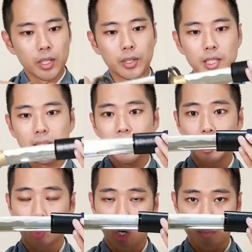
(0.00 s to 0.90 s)
you can see the
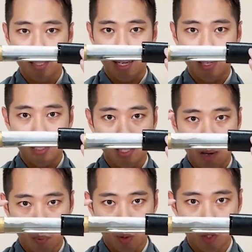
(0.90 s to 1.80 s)
sharp side is
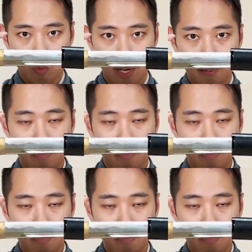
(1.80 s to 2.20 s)
upwards, right?